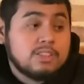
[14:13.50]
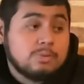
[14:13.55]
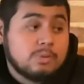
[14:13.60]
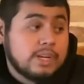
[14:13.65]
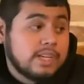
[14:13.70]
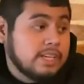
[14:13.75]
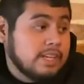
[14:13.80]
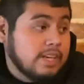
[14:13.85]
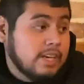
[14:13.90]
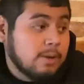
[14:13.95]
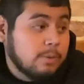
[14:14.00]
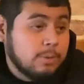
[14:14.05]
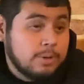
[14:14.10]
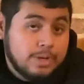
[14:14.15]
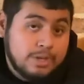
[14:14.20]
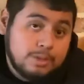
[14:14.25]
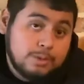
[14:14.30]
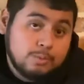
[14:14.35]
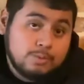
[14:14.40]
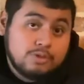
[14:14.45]
what I get when I
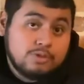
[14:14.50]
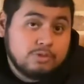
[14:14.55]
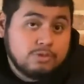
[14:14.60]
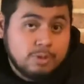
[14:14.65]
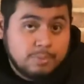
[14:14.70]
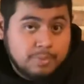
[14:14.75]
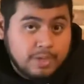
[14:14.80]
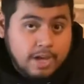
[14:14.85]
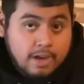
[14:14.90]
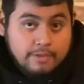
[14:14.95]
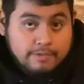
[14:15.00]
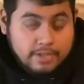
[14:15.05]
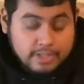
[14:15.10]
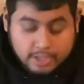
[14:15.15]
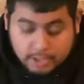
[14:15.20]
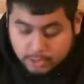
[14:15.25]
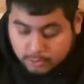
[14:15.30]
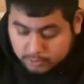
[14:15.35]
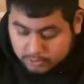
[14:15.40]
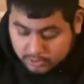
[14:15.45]
don't script out
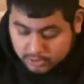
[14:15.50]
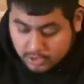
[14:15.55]
videos.